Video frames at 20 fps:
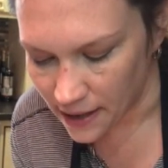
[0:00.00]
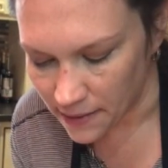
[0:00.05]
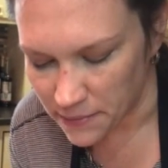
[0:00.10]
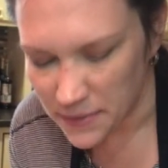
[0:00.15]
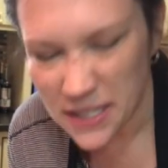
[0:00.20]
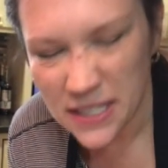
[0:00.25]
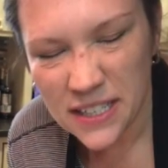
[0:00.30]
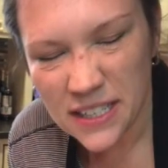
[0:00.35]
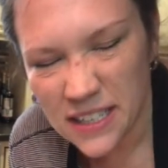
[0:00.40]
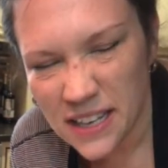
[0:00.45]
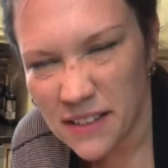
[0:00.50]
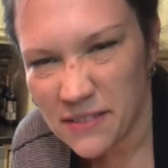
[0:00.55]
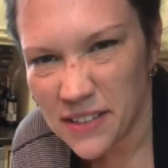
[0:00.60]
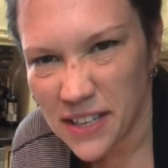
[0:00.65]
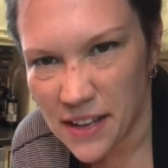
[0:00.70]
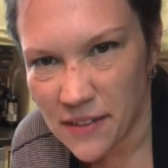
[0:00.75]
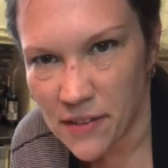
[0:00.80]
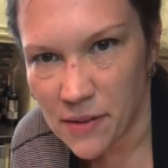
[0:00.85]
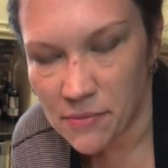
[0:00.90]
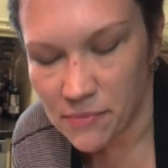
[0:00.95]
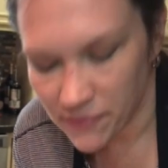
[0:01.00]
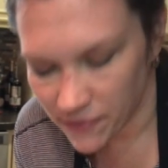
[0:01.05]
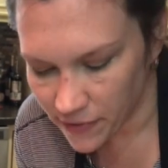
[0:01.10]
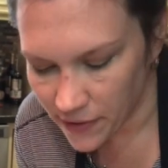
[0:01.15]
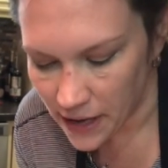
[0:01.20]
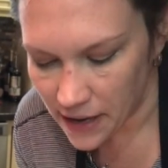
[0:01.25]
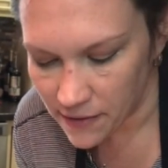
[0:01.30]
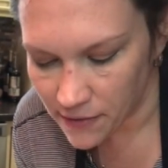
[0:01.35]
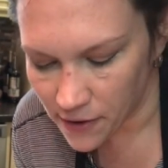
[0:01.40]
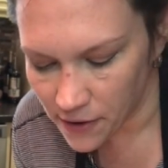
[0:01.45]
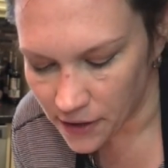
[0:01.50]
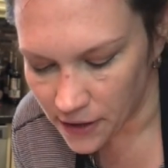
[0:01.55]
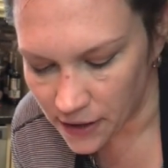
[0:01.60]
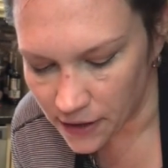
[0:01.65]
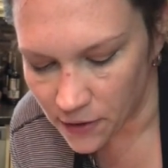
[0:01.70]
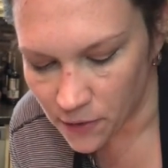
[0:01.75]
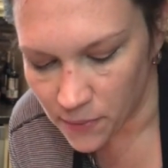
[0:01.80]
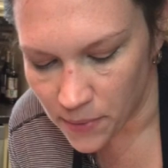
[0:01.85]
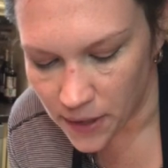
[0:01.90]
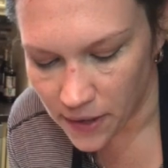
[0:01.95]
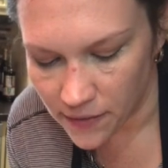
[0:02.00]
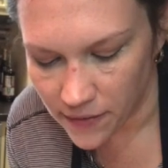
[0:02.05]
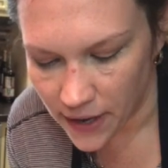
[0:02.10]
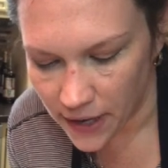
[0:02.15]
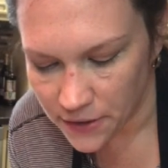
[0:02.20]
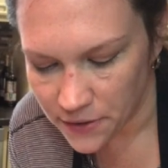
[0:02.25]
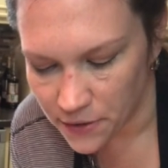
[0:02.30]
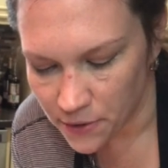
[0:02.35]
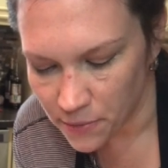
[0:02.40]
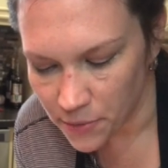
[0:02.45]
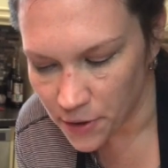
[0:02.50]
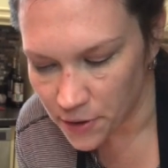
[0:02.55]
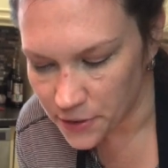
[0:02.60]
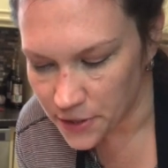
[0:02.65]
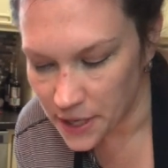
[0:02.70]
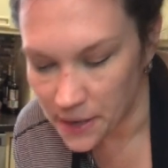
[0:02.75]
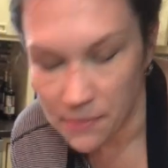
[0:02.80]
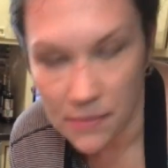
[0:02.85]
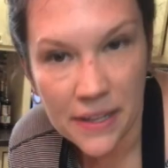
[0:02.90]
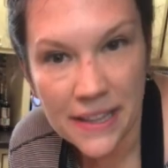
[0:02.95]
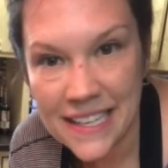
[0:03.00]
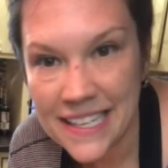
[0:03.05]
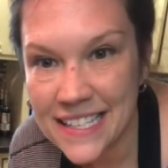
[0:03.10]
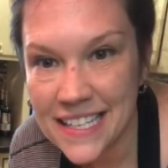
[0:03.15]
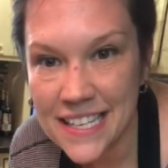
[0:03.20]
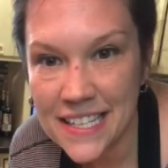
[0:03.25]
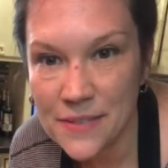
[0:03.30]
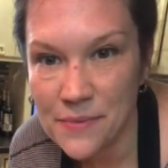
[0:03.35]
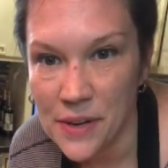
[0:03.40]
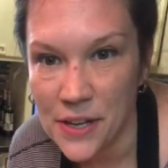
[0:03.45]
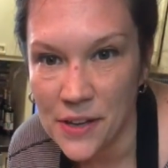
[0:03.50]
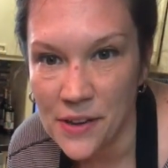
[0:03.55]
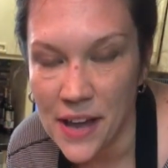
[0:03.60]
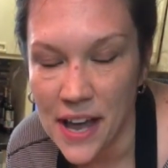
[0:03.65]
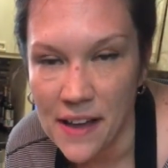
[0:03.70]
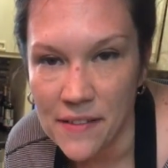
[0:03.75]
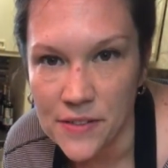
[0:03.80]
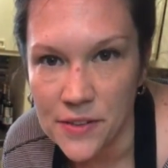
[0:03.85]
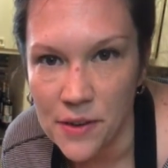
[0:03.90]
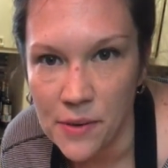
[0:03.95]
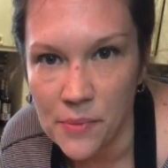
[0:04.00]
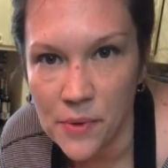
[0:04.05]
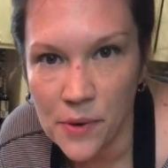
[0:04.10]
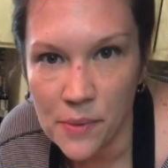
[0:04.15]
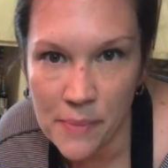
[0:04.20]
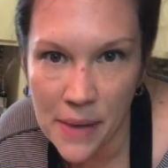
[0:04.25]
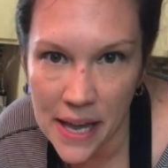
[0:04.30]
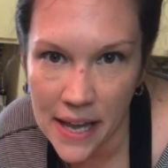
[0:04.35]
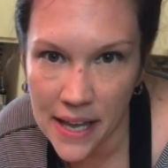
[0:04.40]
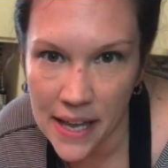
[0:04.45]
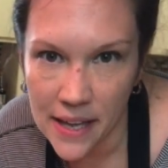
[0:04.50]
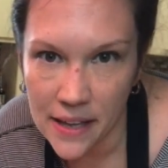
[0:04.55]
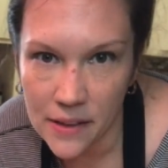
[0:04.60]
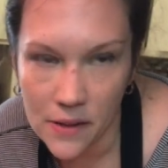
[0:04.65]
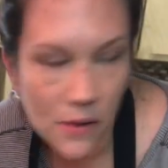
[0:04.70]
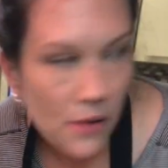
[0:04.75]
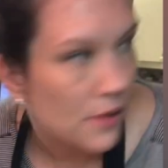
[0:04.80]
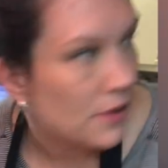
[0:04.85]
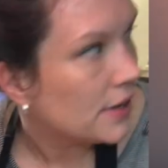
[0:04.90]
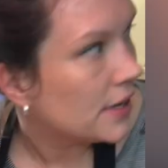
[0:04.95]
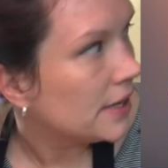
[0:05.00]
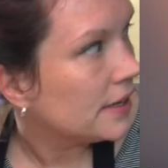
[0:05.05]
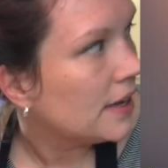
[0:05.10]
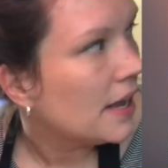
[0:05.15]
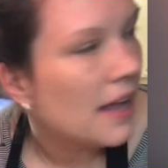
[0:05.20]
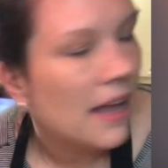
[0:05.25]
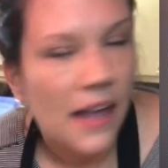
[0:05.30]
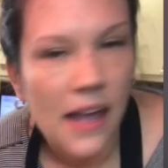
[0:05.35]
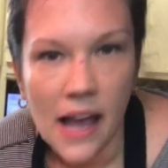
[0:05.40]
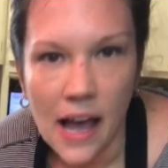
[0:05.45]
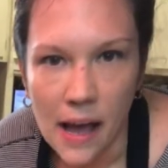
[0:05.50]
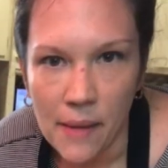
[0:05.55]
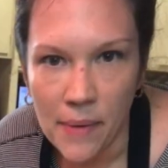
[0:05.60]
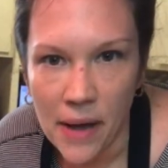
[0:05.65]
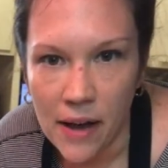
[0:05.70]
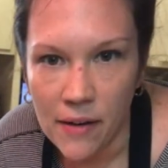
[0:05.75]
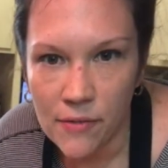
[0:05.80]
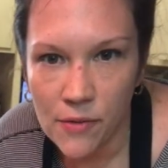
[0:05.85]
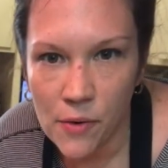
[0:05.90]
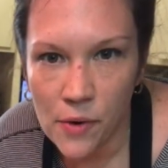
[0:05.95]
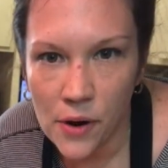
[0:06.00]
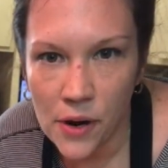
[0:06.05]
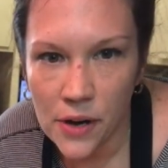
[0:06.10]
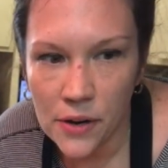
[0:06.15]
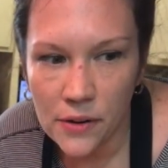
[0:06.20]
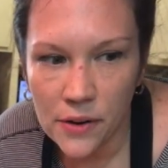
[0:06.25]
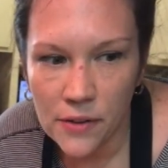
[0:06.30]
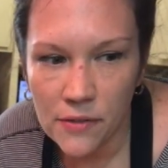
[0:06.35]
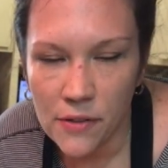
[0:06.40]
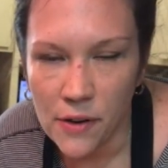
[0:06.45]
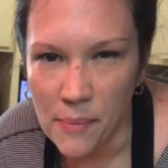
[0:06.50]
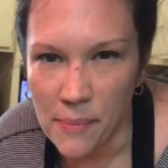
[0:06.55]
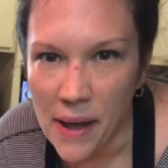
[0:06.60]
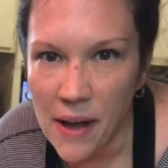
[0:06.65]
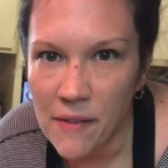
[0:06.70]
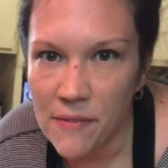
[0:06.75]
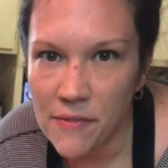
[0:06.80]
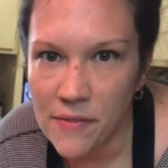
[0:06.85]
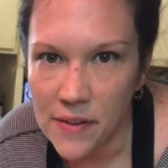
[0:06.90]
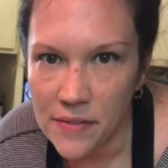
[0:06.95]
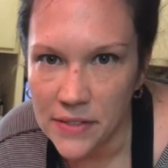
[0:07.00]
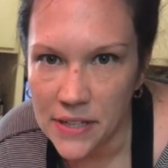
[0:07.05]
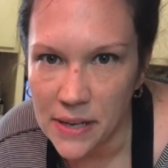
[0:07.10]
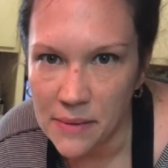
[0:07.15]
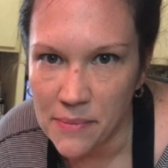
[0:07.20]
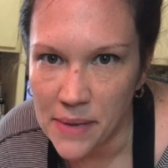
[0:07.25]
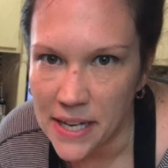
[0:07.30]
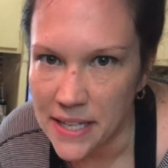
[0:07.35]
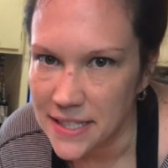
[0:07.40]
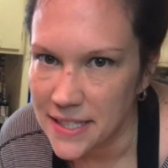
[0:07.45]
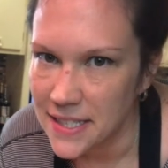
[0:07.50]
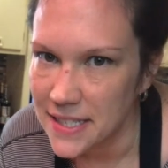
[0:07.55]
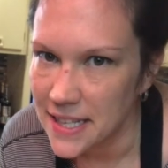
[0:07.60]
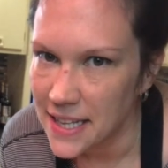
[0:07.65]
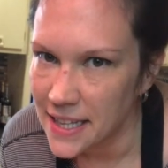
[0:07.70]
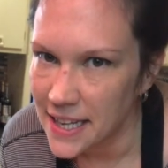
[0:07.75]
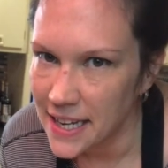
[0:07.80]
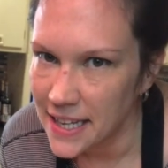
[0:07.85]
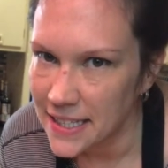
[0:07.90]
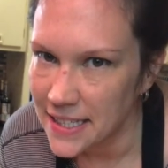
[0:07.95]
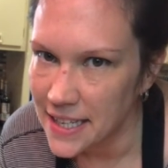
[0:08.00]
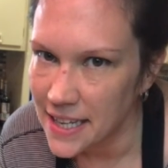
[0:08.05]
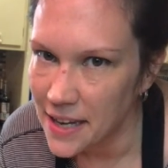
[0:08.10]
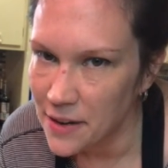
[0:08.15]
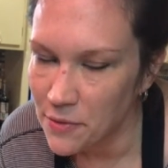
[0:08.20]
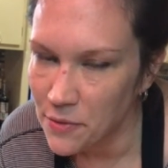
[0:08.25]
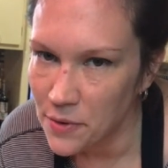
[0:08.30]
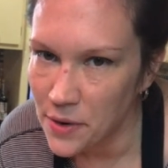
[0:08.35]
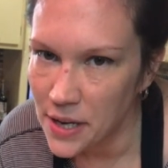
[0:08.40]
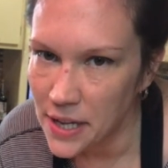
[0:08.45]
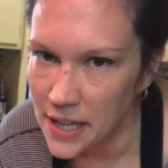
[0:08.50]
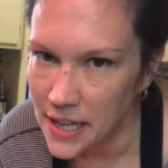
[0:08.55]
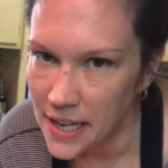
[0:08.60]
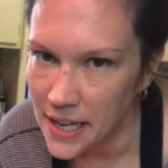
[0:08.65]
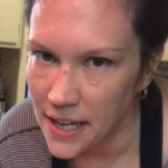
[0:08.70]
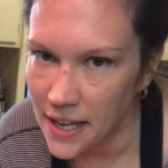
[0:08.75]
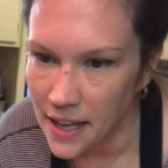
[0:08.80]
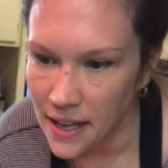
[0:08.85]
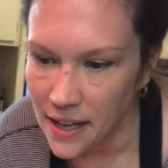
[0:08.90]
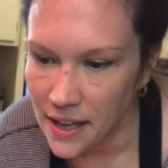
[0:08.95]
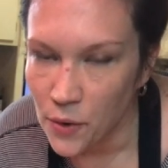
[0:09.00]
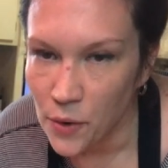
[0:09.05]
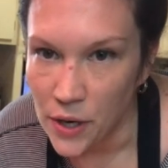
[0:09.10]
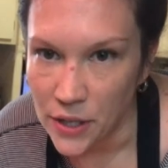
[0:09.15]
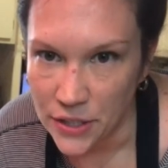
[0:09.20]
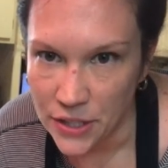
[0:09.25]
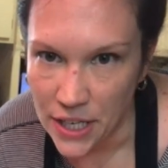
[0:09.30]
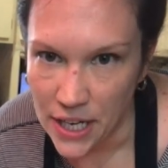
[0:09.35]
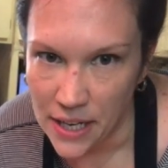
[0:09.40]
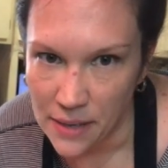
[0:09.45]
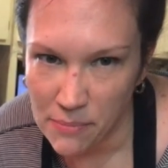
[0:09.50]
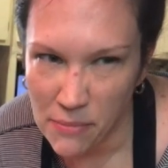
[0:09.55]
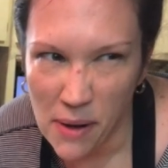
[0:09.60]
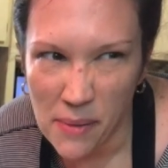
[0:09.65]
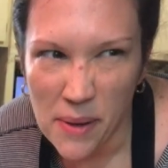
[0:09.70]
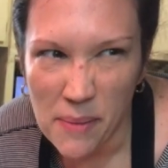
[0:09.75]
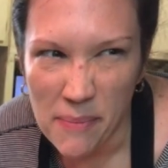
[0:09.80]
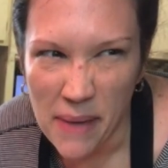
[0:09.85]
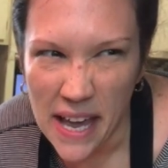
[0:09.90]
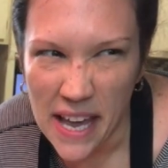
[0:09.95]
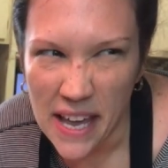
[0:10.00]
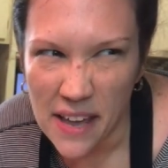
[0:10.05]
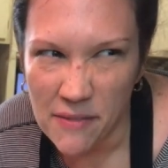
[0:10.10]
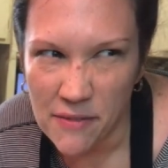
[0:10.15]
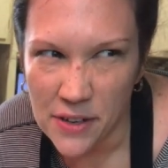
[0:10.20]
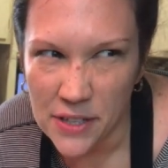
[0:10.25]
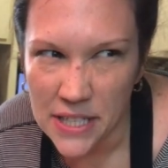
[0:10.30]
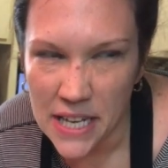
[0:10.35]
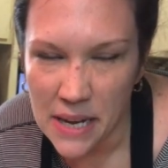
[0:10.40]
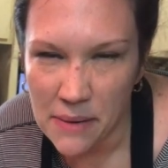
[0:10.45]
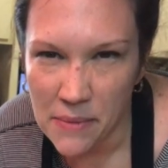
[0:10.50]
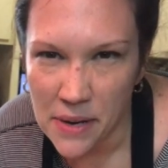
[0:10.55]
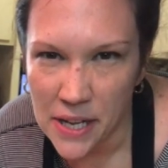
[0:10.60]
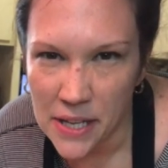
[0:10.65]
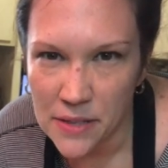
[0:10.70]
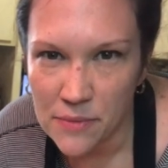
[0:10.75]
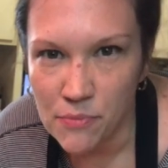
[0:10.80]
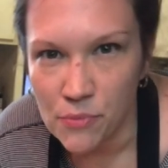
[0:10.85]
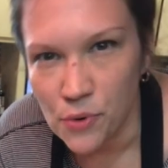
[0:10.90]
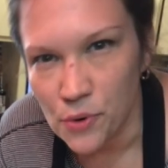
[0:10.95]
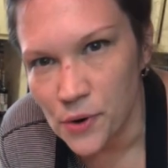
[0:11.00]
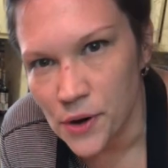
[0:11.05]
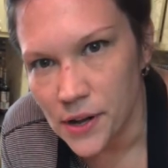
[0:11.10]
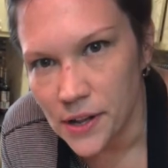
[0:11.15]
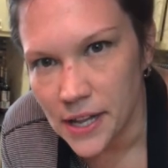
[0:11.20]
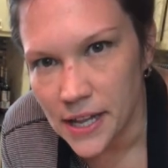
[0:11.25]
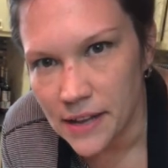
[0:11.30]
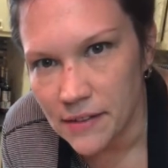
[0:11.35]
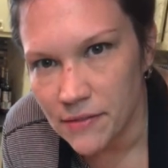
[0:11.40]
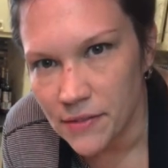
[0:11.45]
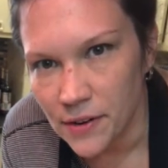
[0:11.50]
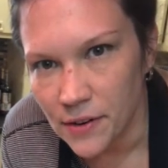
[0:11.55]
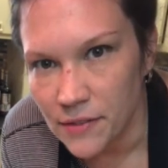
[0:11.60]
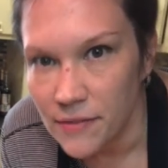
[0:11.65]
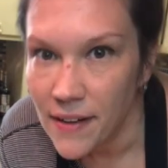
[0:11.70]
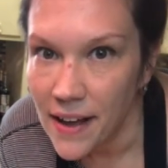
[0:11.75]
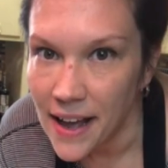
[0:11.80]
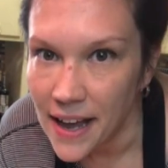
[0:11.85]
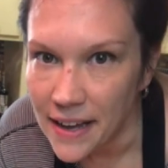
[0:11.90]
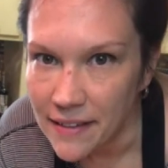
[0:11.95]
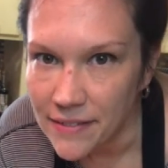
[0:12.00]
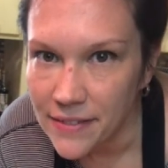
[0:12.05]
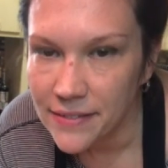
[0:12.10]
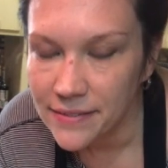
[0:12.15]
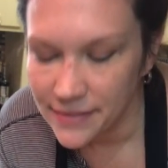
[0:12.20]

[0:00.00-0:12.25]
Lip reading: Just enough to give it flavor and a little bit of extra protein, but this is what you have. So I'm gonna bake it on about 400 for about 15 minutes because I like it to get really crunchy. Probably bake it for 10 minutes, broil it for 5.